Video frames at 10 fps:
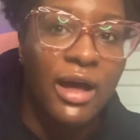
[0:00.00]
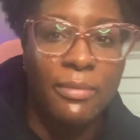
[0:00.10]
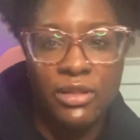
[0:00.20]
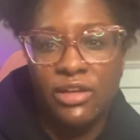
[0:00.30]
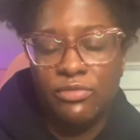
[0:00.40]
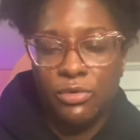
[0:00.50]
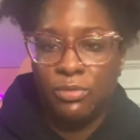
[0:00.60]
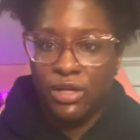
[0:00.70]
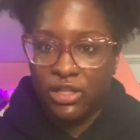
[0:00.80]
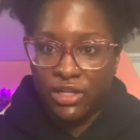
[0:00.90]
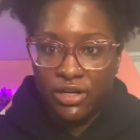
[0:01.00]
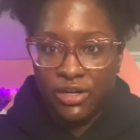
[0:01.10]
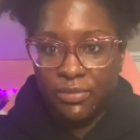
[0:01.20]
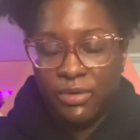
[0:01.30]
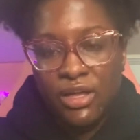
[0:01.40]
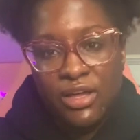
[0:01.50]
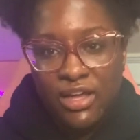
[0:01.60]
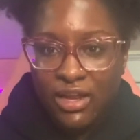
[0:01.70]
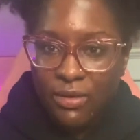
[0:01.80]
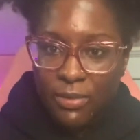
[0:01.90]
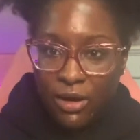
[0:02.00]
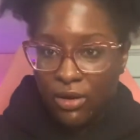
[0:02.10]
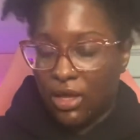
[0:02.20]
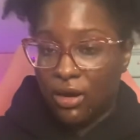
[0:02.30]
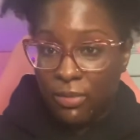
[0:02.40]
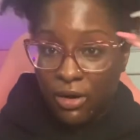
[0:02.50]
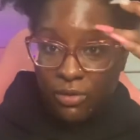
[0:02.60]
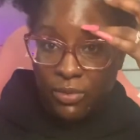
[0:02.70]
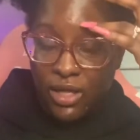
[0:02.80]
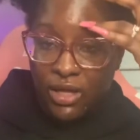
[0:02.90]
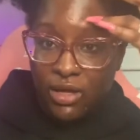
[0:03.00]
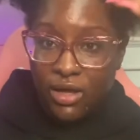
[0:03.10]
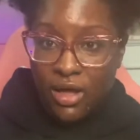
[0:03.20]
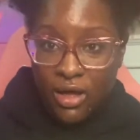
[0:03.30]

I believe, will be cleared up in about a week.